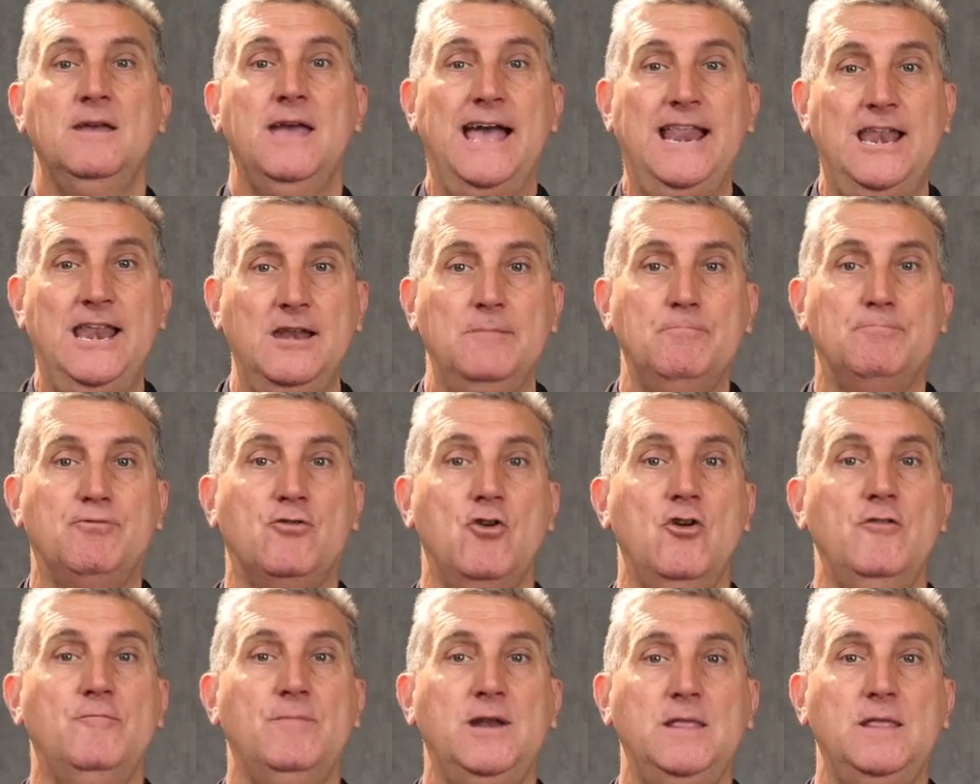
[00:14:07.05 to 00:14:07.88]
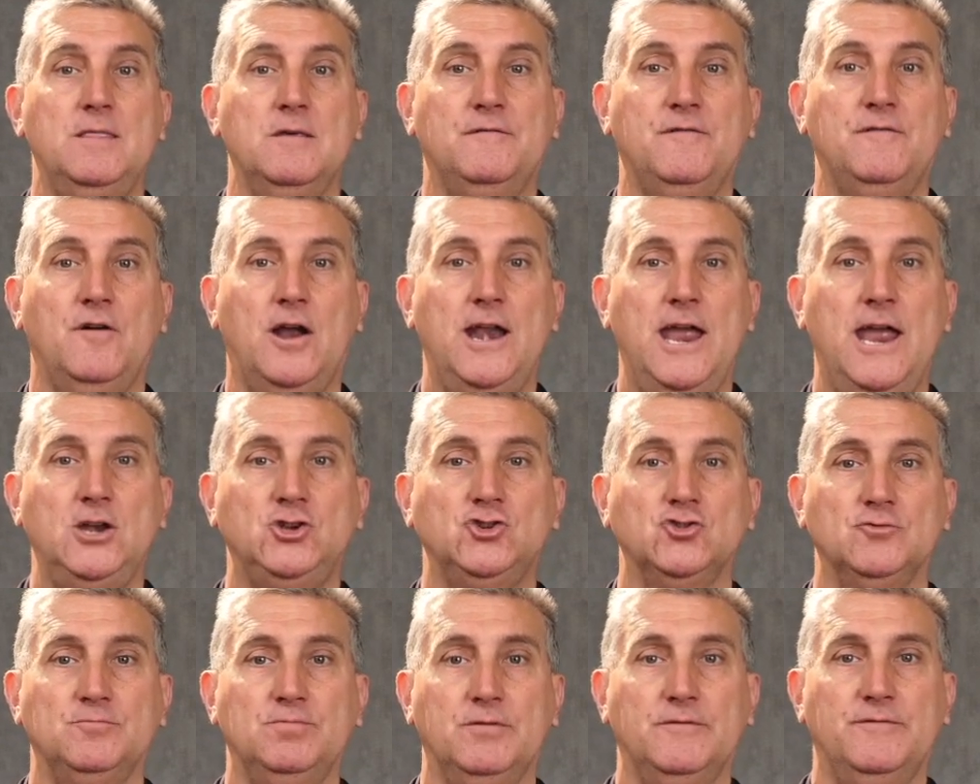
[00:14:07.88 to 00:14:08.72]
and an improvement in the
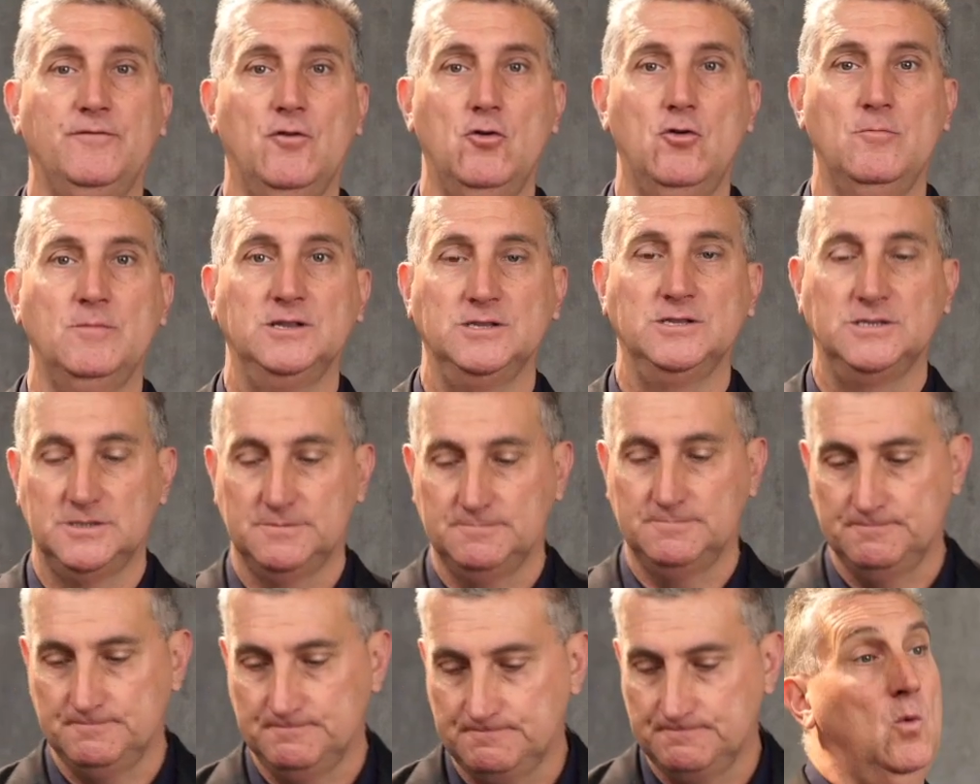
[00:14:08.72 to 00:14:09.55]
financial performance.